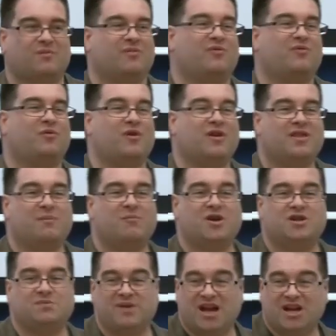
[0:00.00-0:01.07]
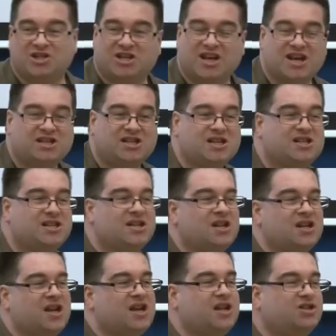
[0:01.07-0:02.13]
before he then went to be educated
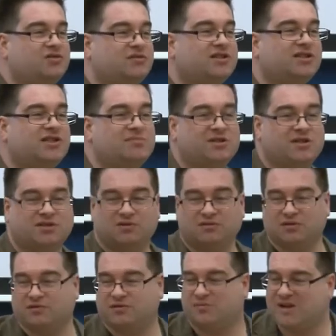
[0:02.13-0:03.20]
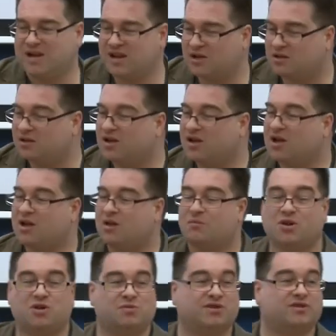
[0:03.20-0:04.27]
in Jerusalem in the school of Gamaliel,
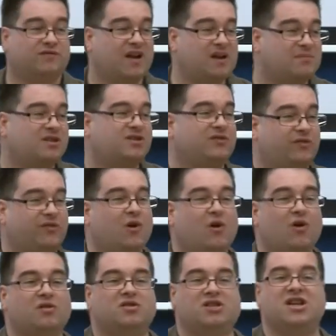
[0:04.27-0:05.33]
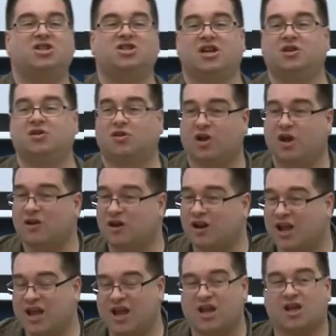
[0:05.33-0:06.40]
which was famous for teaching not
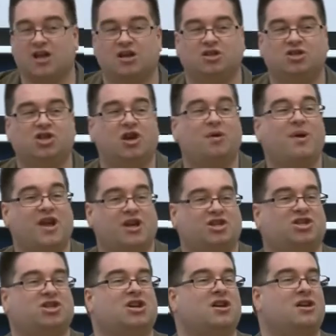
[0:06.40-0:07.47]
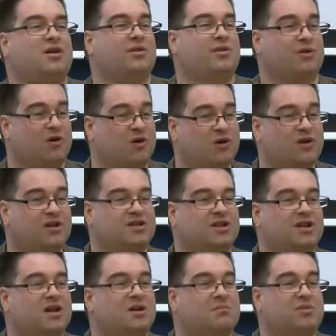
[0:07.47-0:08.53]
only Jewish thought,
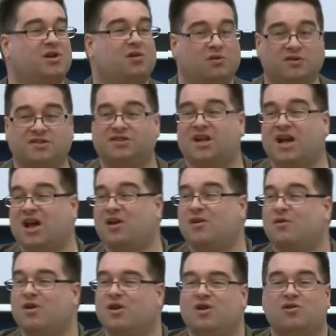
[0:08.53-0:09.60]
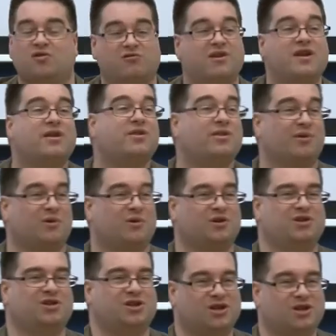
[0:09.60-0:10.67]
but also Greek
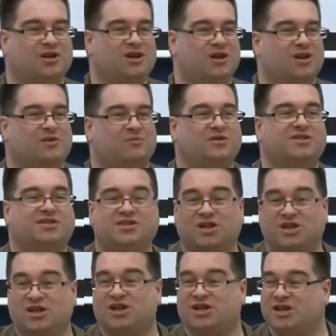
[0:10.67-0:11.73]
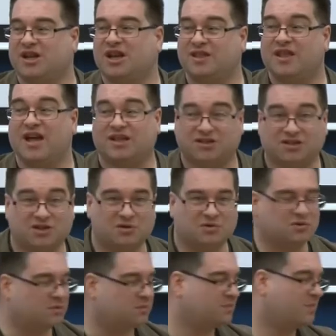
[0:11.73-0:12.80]
thought was studied in that
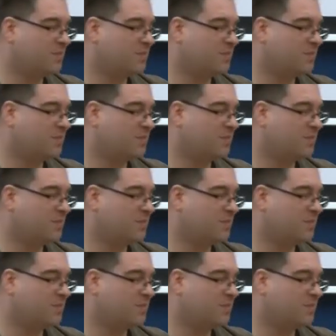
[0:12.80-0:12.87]
school.